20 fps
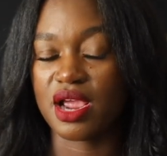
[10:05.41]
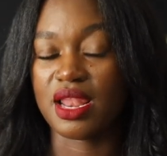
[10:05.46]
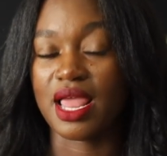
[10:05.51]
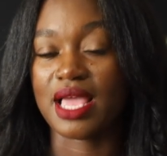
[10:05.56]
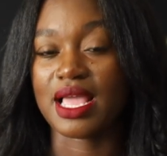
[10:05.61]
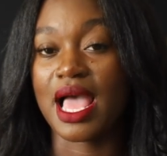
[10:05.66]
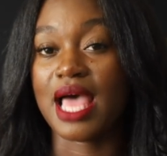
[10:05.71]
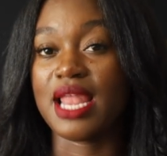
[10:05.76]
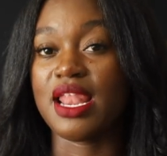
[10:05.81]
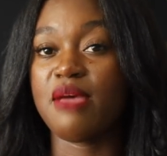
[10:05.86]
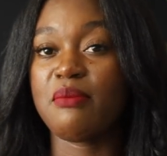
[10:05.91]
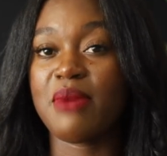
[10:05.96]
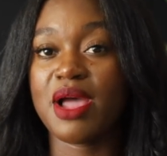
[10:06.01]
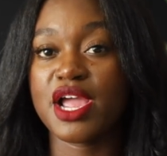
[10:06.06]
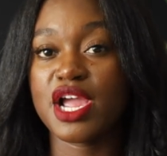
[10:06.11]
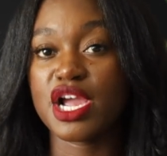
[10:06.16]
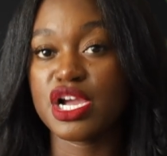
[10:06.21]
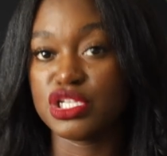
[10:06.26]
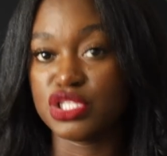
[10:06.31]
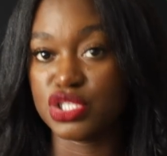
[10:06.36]
Like, I let my
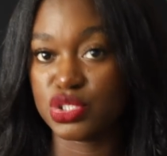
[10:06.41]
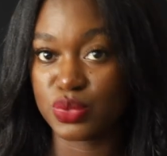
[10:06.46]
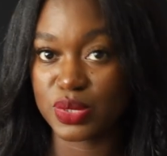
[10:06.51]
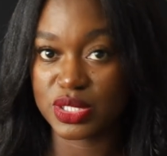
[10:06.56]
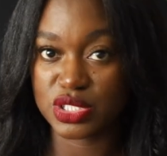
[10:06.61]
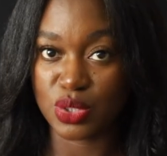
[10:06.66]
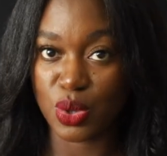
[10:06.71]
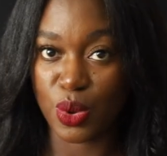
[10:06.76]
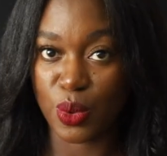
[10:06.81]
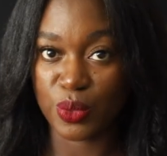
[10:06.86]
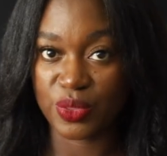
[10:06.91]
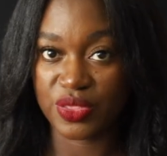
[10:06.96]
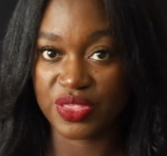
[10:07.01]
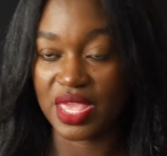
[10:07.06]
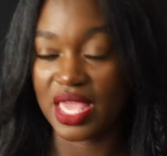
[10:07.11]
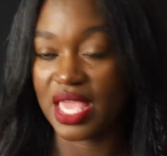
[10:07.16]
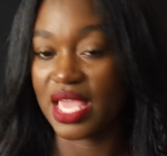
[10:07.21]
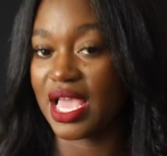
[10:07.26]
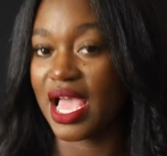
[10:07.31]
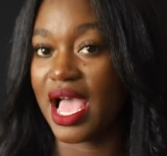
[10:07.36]
hair do its own
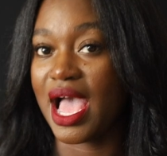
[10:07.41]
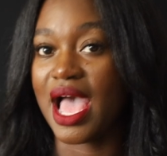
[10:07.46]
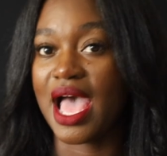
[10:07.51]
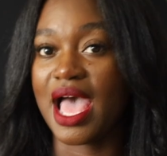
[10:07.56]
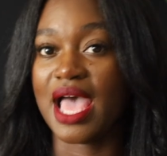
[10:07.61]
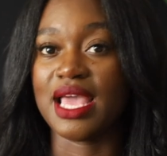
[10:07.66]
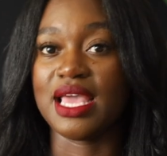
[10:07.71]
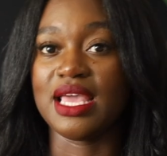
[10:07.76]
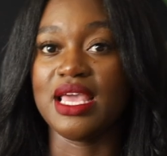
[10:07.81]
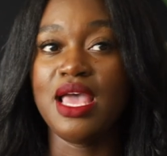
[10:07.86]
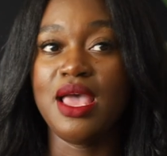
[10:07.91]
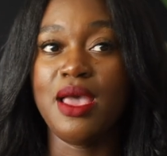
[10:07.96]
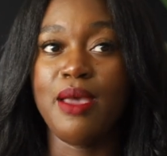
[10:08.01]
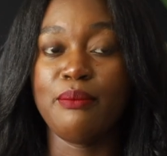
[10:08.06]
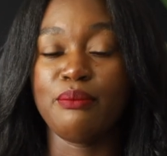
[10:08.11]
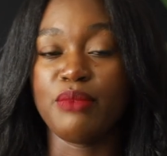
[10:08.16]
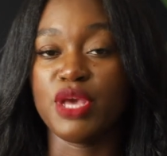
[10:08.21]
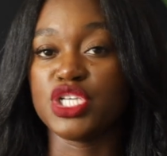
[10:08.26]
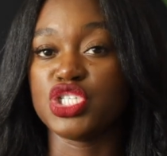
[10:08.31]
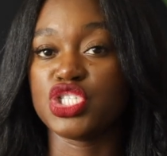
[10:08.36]
thing. I
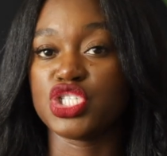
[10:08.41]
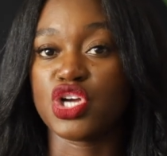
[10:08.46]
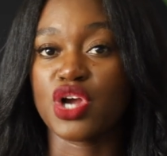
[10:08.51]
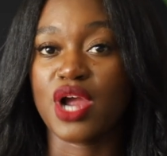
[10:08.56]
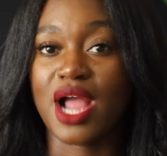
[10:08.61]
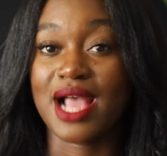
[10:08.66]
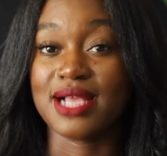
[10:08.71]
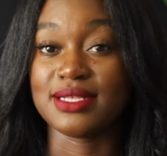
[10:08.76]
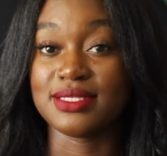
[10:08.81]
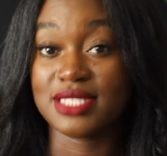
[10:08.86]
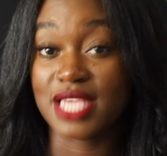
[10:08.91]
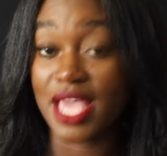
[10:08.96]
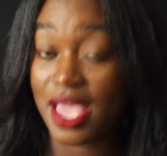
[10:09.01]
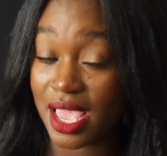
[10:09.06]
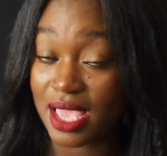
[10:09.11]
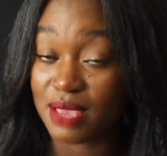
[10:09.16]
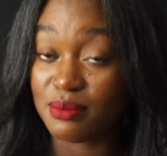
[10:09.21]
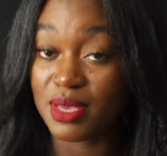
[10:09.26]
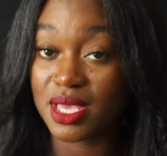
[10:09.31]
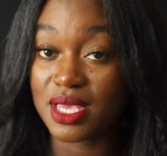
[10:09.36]
make sure I
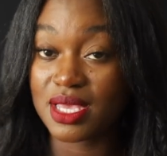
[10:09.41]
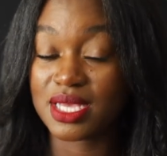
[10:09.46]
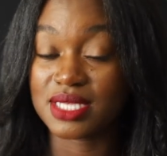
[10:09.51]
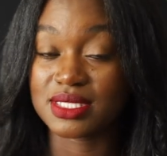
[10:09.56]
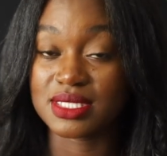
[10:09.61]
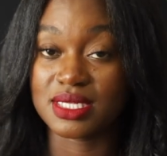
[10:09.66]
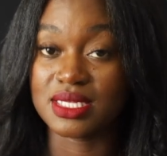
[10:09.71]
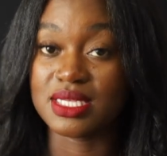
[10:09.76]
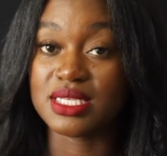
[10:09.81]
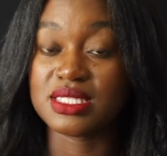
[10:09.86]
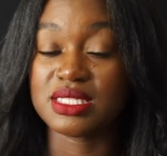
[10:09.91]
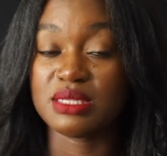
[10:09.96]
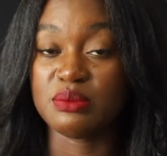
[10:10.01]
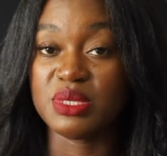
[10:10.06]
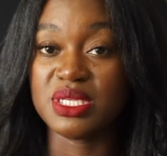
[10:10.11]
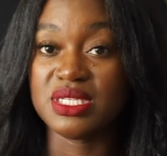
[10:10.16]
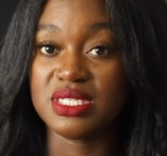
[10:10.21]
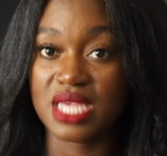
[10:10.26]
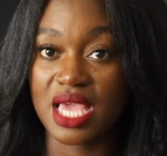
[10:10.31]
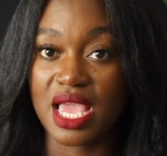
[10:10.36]
tame it because it needs to
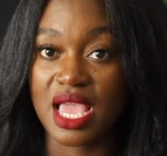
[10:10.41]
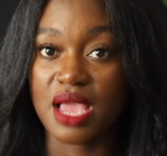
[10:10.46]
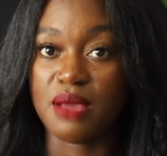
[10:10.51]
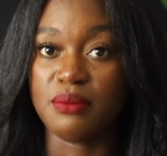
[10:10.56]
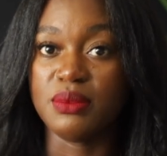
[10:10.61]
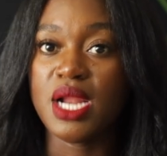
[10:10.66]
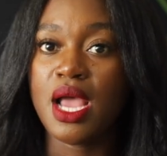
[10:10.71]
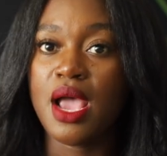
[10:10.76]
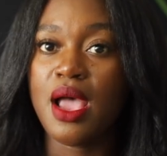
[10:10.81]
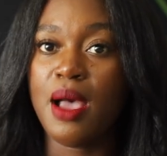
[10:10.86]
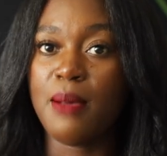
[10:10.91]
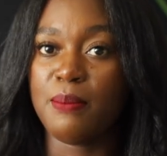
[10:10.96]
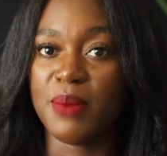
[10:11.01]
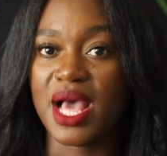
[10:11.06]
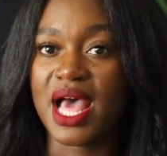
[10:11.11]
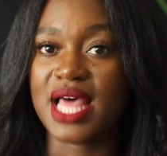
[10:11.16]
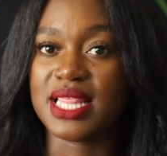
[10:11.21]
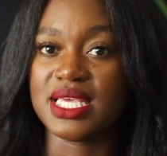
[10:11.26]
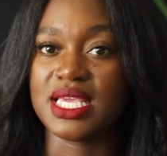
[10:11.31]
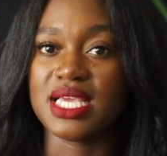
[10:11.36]
be tamed.
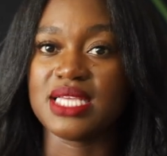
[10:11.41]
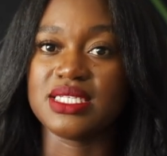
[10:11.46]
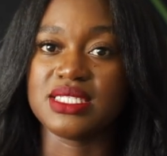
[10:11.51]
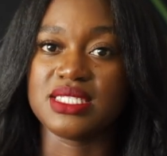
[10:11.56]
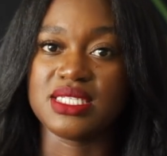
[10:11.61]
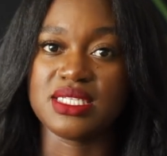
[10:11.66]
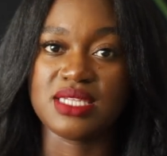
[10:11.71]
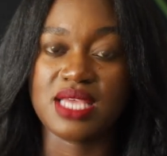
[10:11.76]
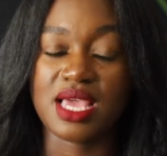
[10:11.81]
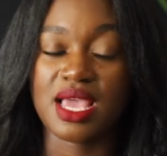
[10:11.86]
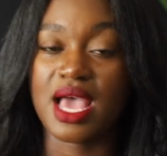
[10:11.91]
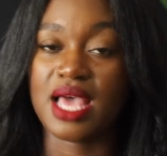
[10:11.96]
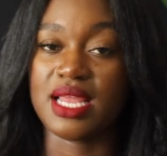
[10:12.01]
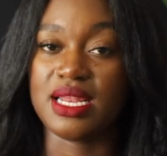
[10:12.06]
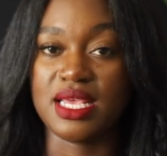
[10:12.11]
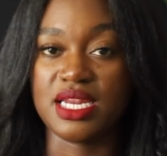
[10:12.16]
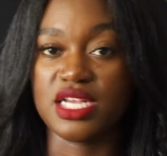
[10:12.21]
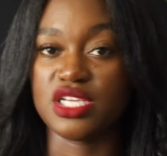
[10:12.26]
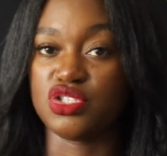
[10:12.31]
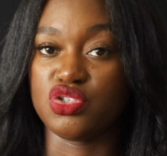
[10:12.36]
But at the end of the day, I
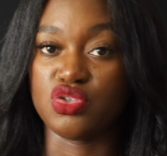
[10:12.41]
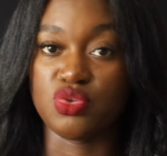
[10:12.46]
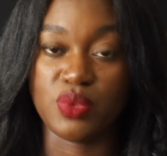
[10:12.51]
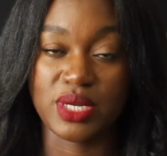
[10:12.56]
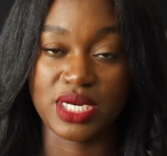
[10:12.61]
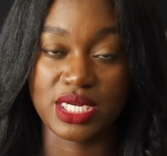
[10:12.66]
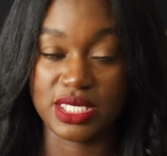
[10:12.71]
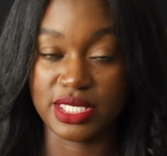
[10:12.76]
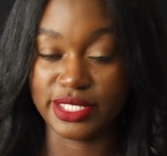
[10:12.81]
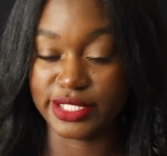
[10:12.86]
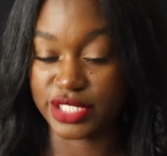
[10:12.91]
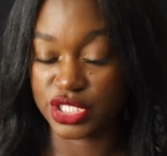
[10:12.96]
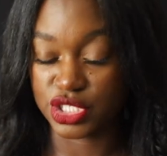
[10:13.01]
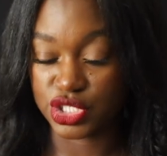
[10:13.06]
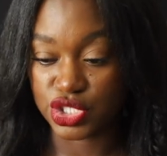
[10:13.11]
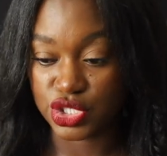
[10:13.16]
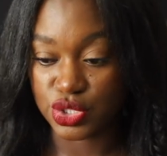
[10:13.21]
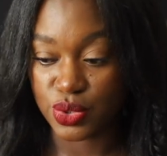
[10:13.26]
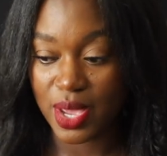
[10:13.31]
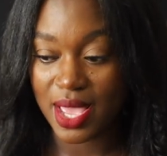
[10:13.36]
let it do what it needs to
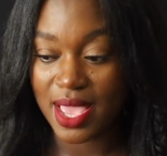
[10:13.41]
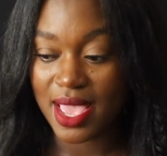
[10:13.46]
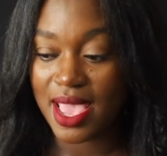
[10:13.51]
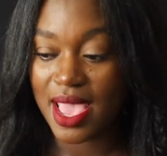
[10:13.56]
do.